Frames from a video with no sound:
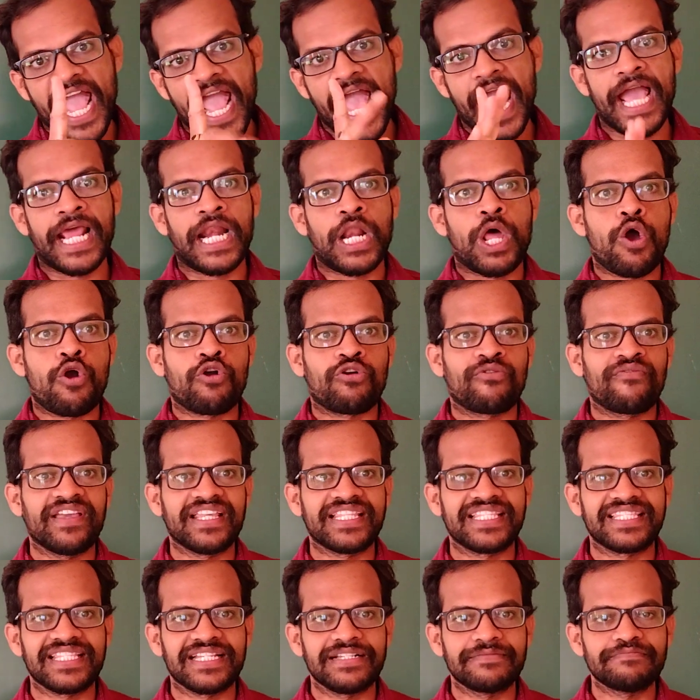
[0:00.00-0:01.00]
along with
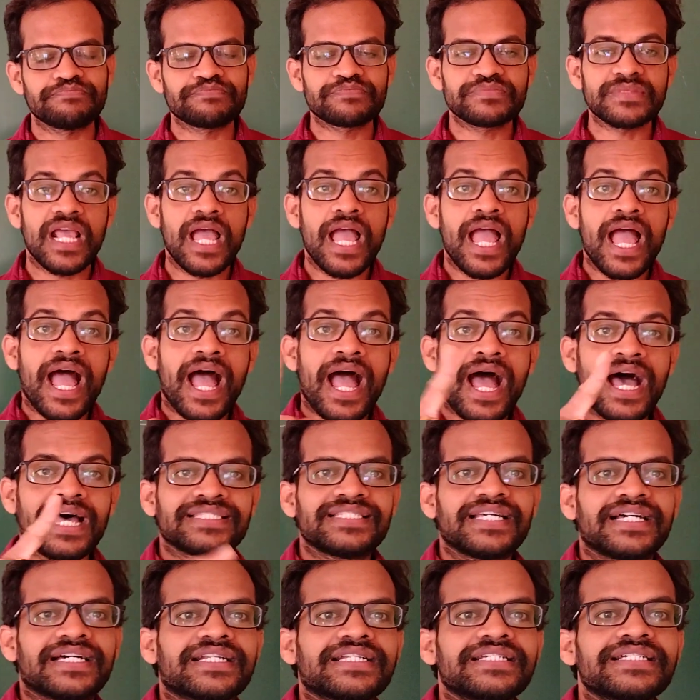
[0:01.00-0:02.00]

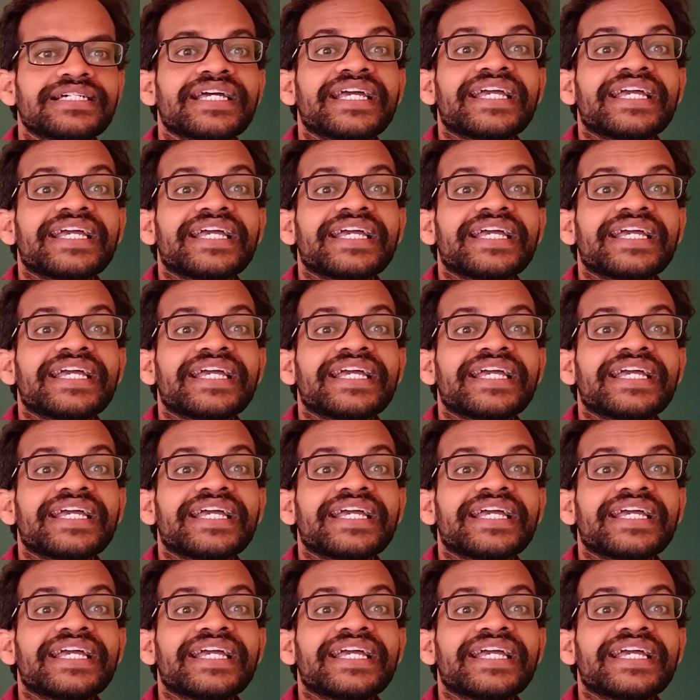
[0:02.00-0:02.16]
other